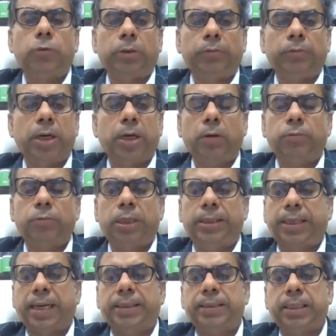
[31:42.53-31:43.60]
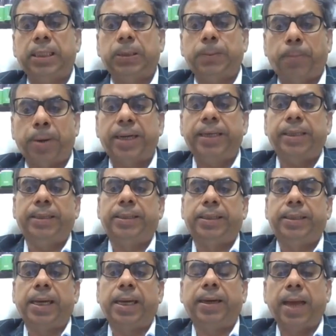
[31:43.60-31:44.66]
refund of the taxes paid in
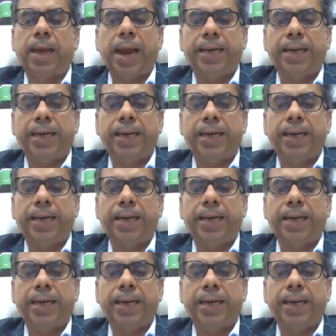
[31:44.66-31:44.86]
India.